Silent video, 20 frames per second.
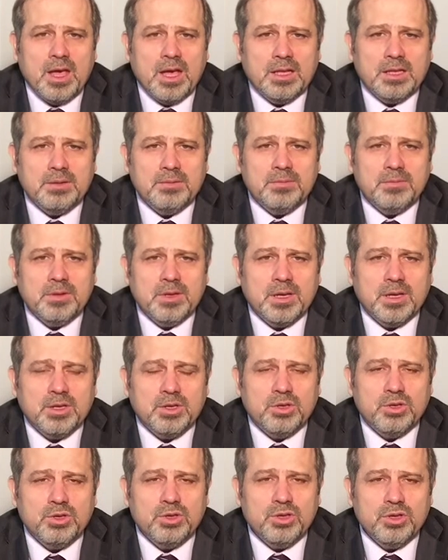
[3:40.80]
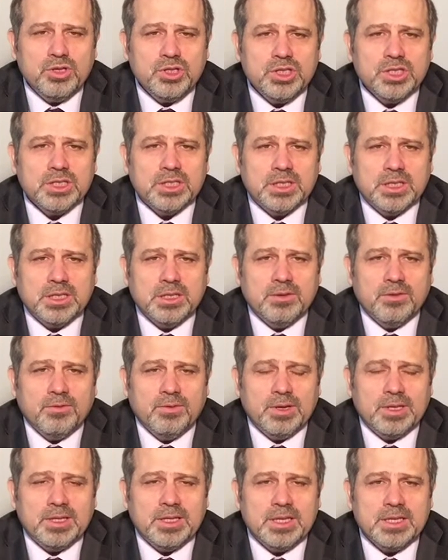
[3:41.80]
And then usually
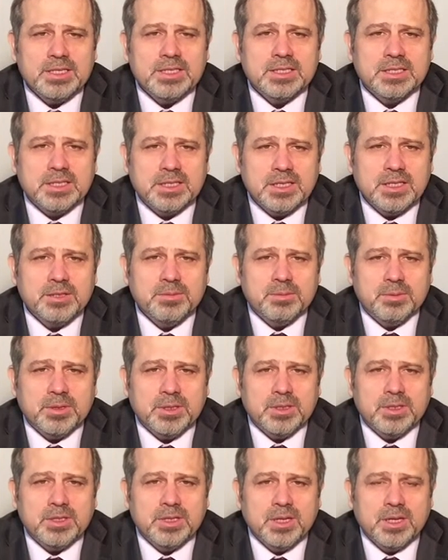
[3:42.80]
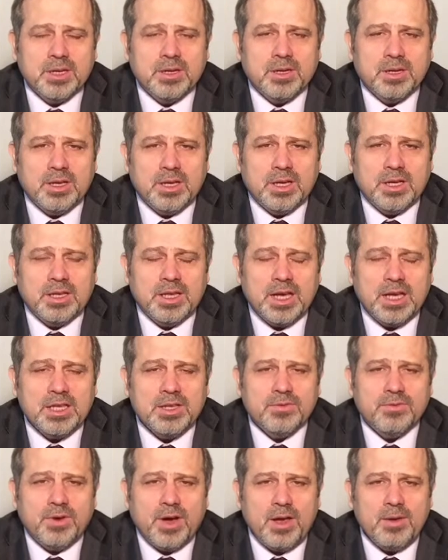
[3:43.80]
with this treatment,
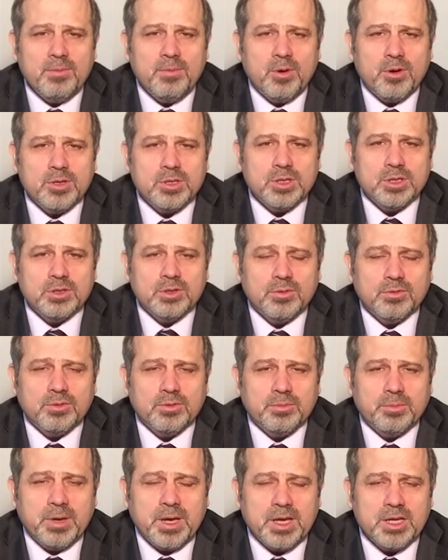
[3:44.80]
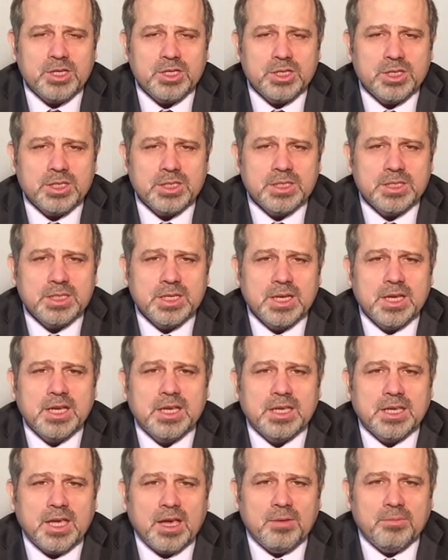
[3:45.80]
95% of the patients
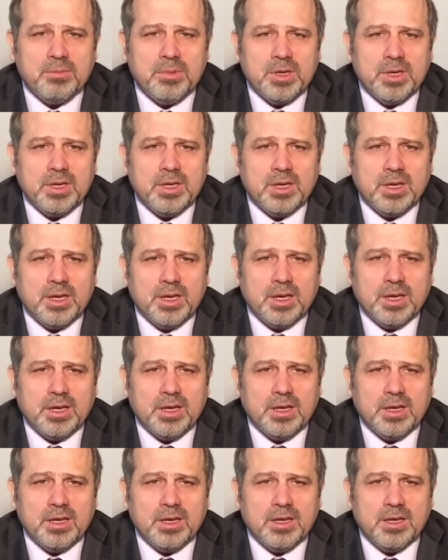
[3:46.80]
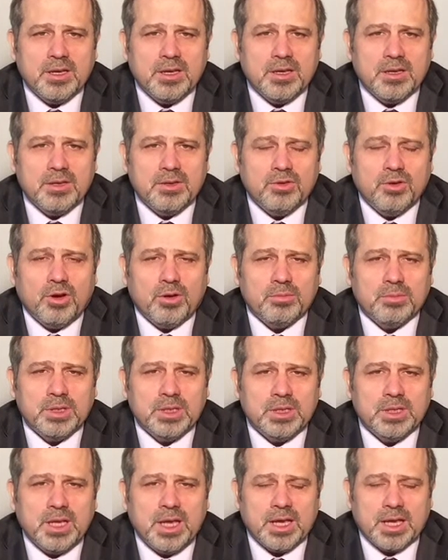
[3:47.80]
can be
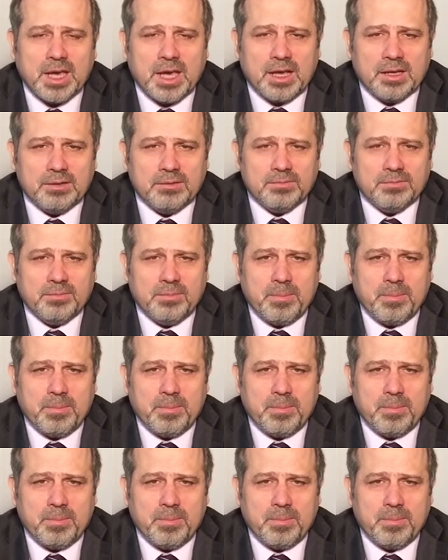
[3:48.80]
normal again.